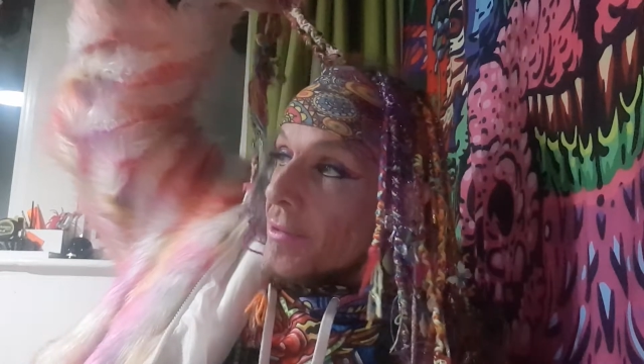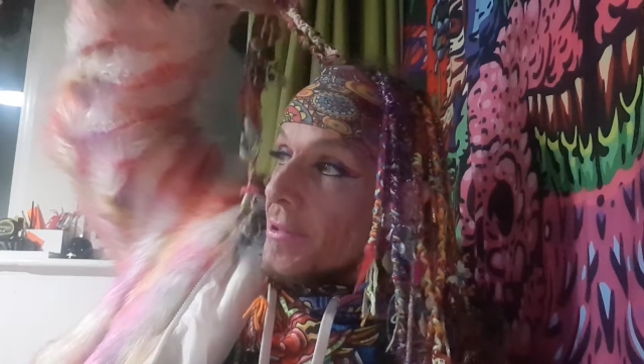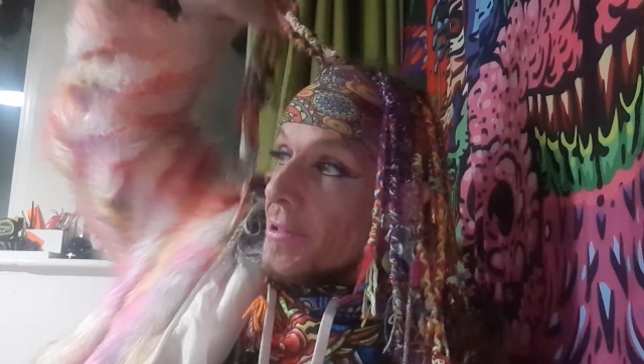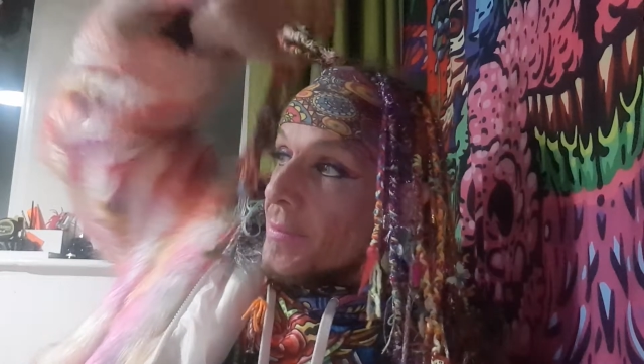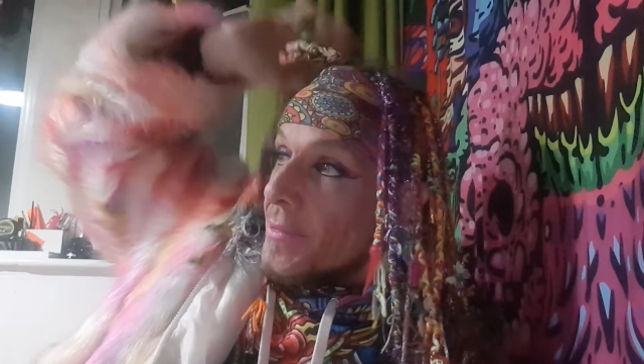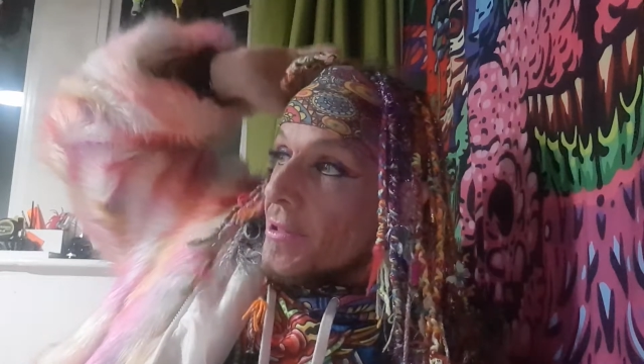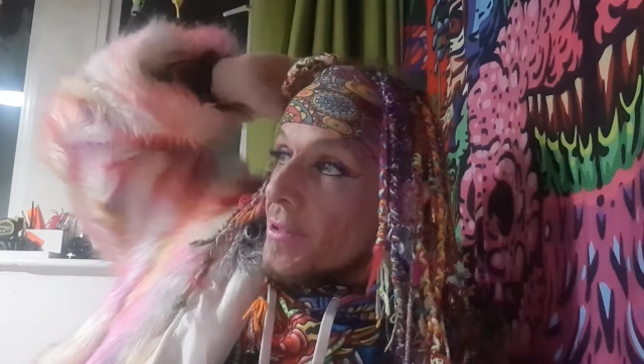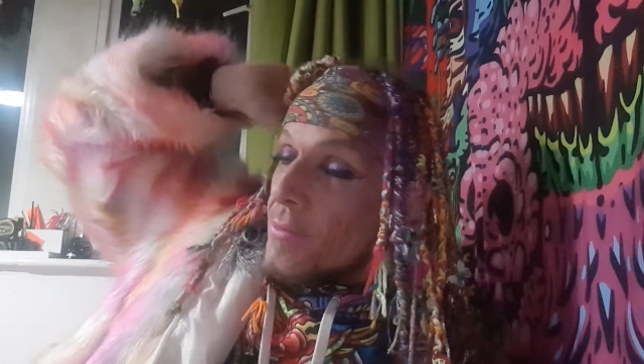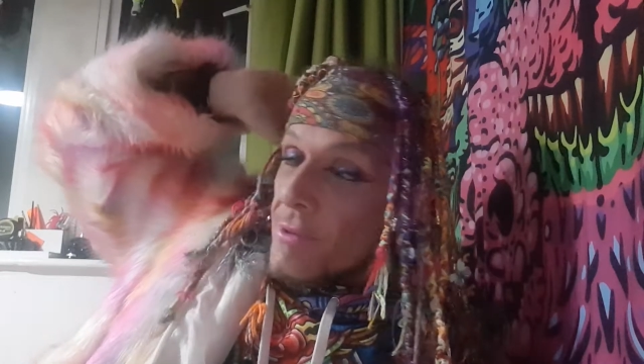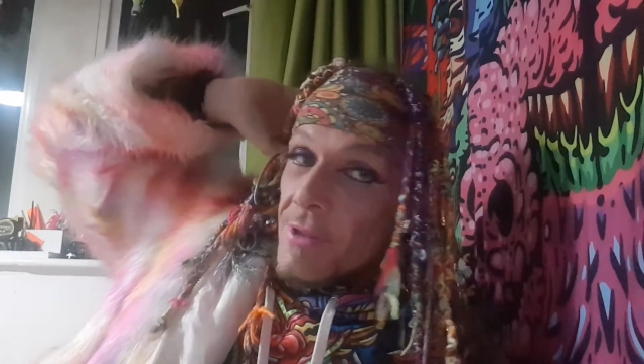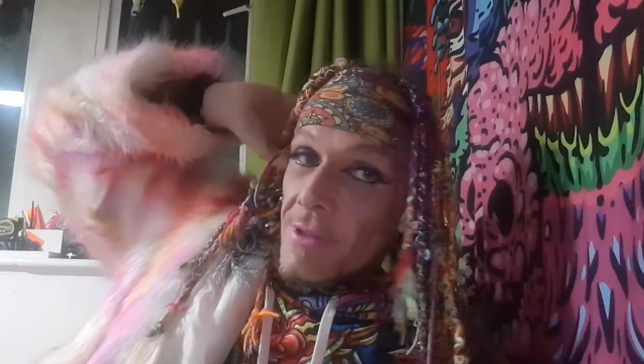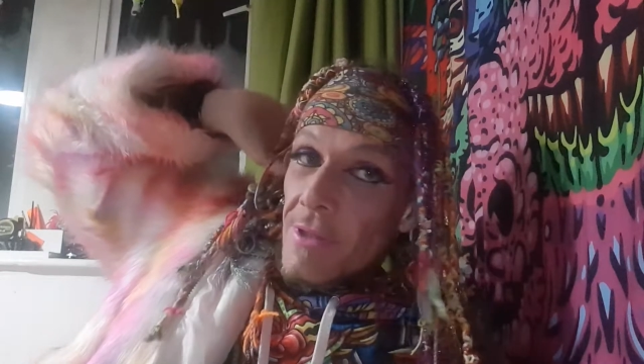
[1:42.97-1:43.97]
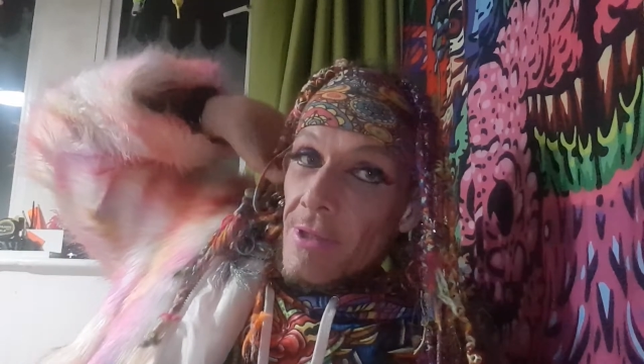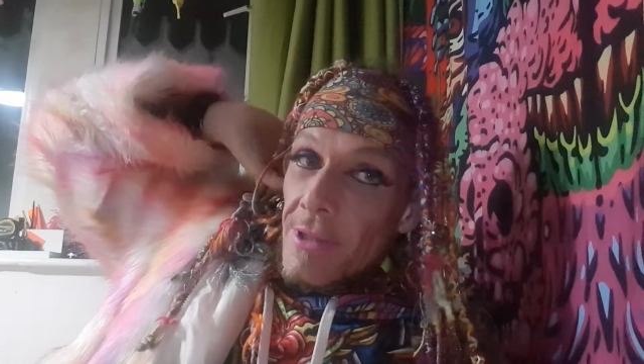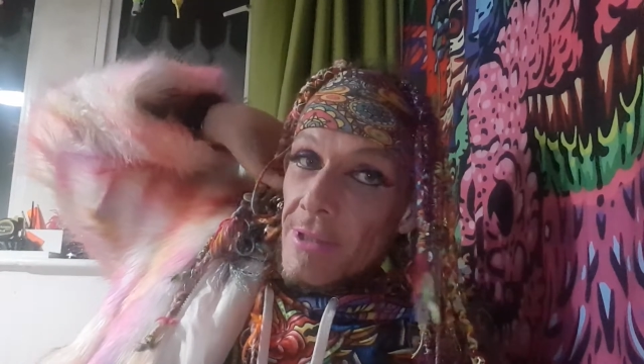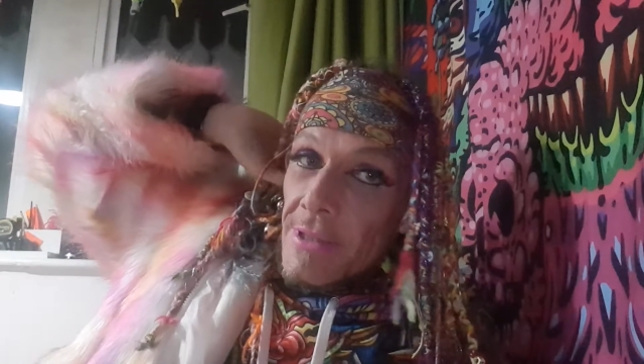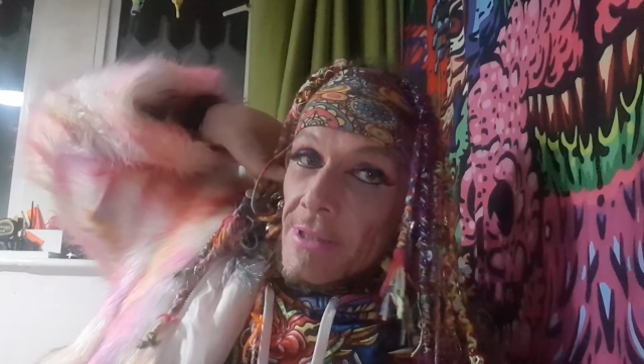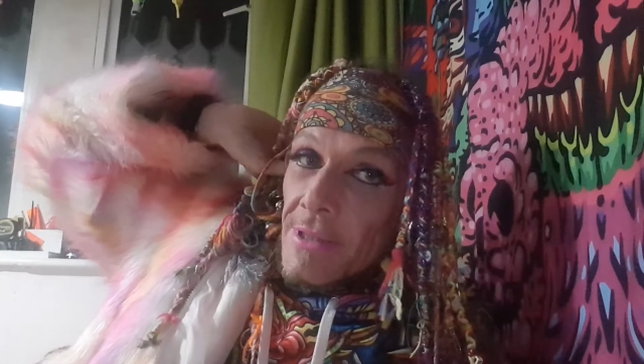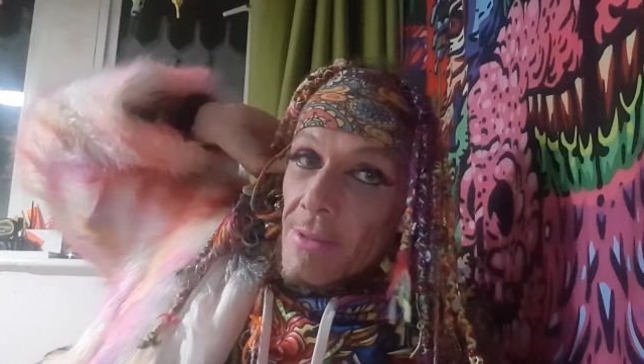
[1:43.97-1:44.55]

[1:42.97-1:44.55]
nice, but it just wasn't, like,